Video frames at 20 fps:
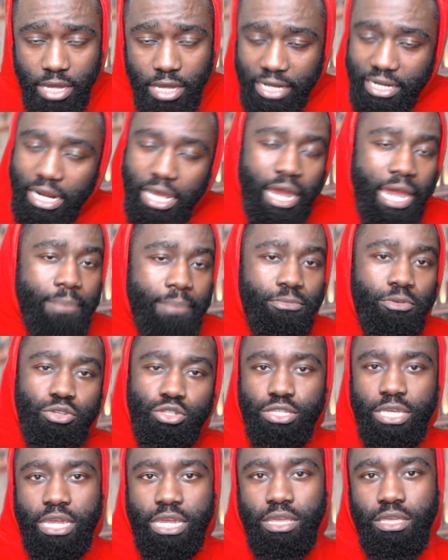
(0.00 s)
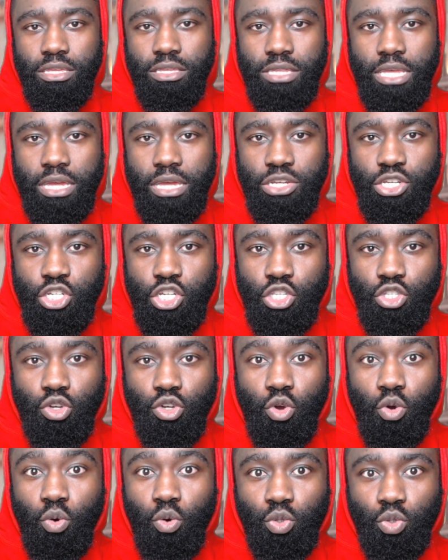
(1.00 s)
Now I'm not saying that she's
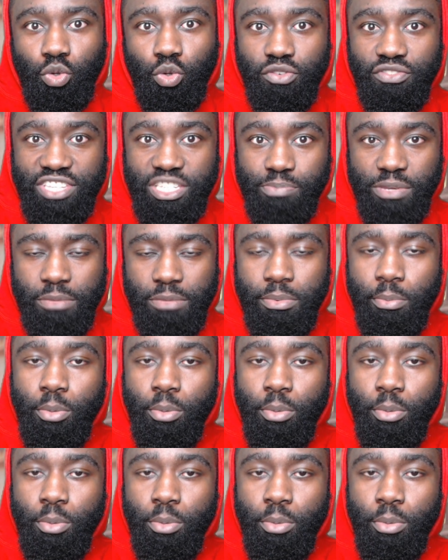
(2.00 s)
caused all these people,